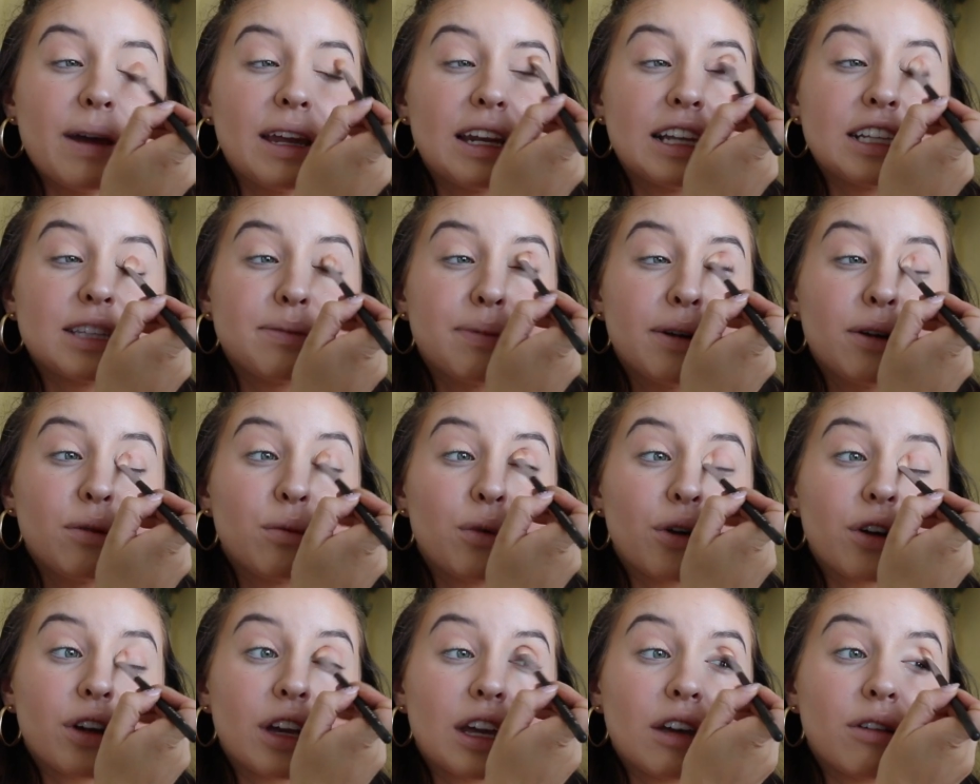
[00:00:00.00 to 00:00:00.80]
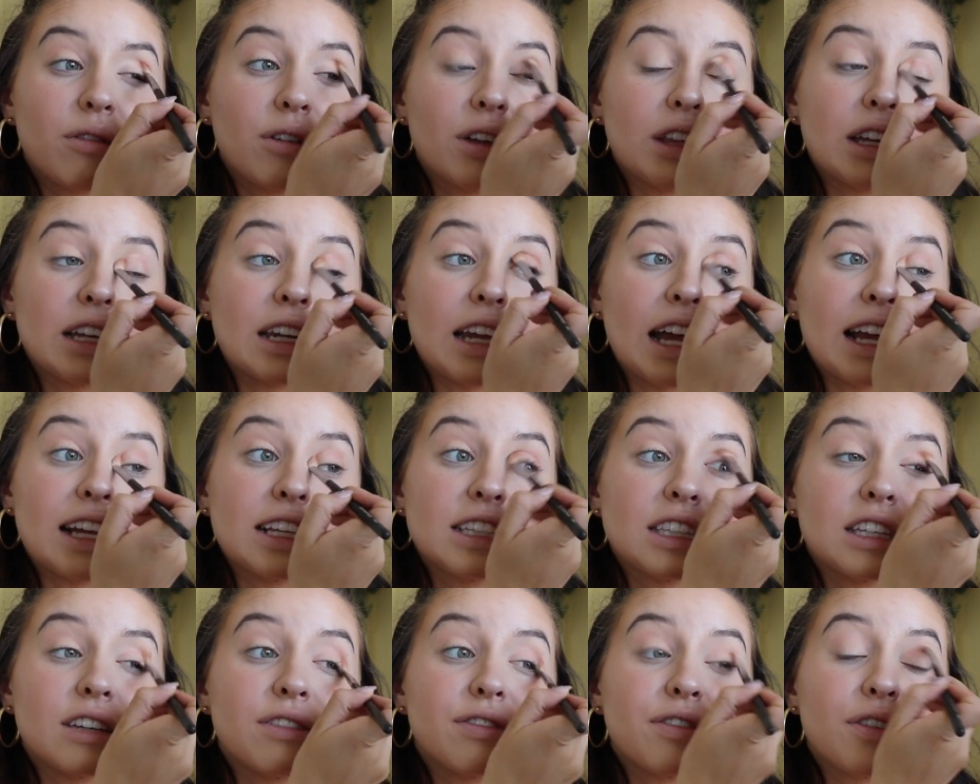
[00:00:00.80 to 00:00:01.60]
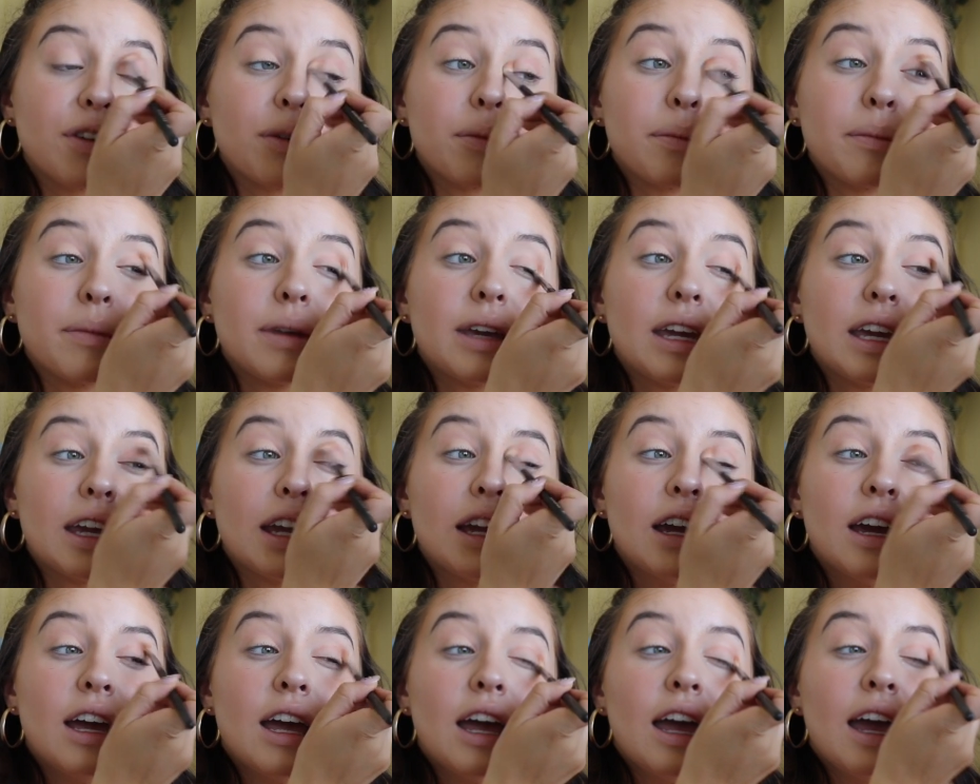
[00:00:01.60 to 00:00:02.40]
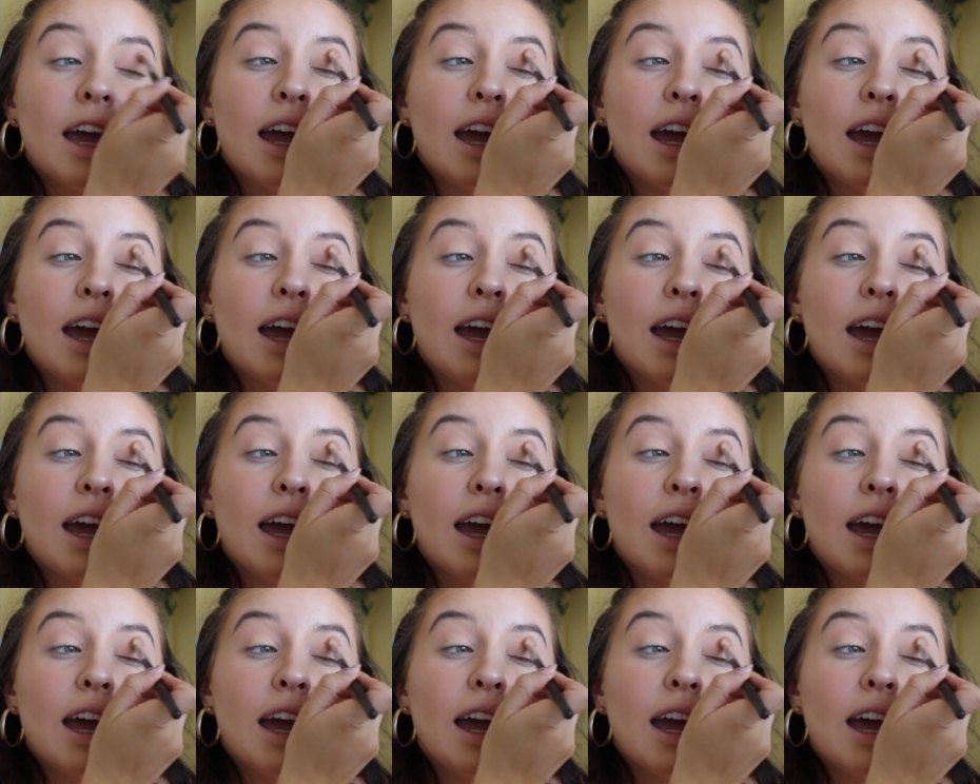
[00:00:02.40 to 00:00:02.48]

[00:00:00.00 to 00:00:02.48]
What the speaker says: And it's been working really nicely for me.